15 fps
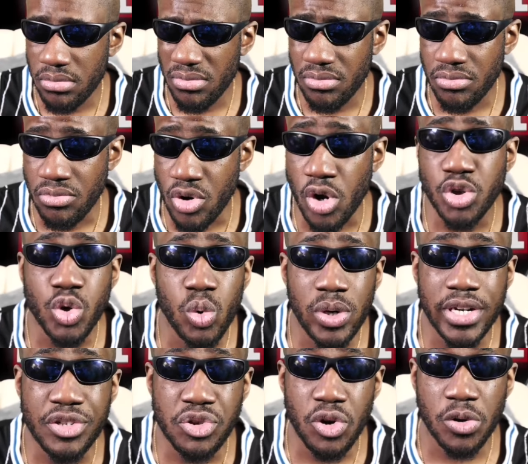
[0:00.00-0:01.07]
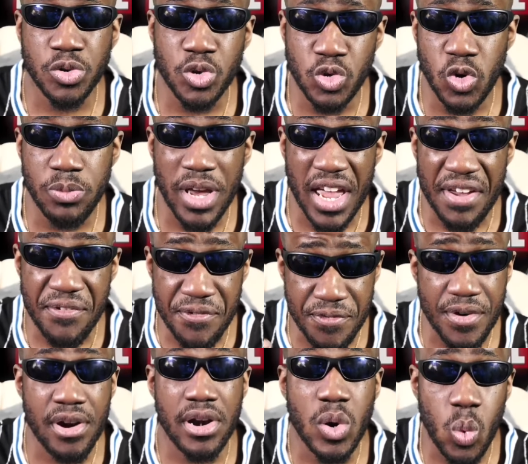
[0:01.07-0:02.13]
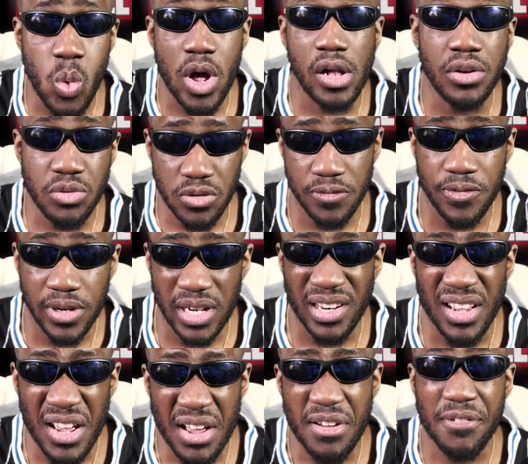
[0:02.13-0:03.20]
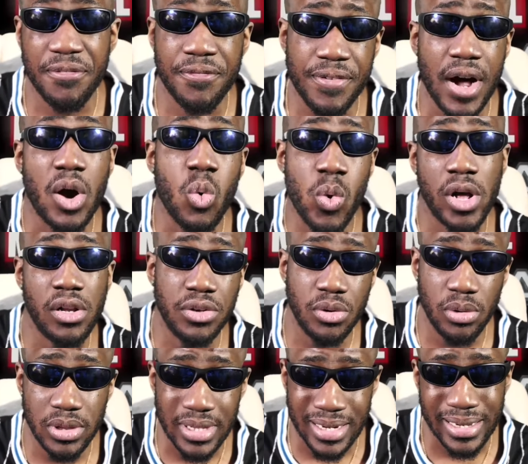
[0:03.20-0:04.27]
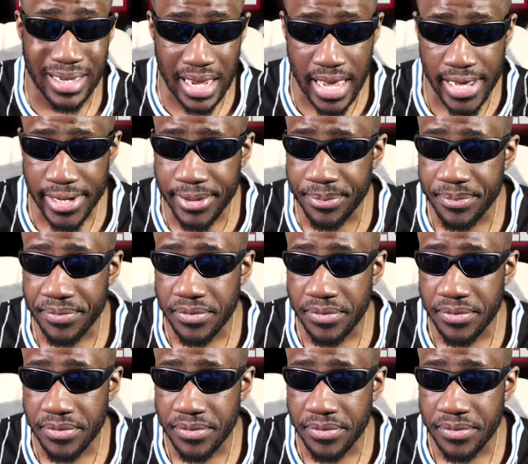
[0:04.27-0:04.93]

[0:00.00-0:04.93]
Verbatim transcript: not only is Doctor Doom a very well known villain, far well known than Kang,